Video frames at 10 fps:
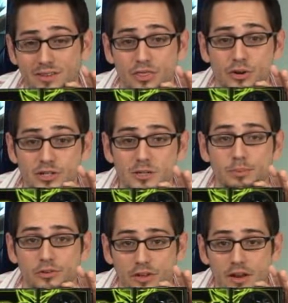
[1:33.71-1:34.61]
That's a
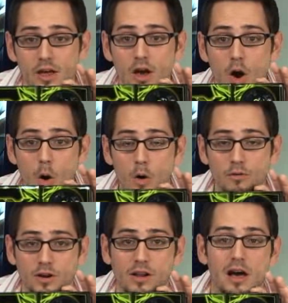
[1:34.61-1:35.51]
13%
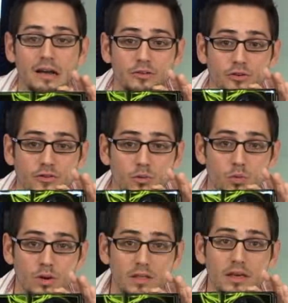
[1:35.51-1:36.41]
overclock. So that's a
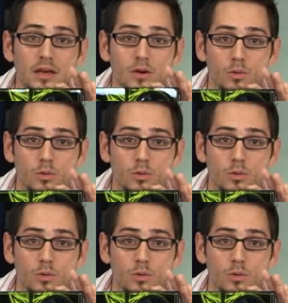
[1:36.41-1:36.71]
really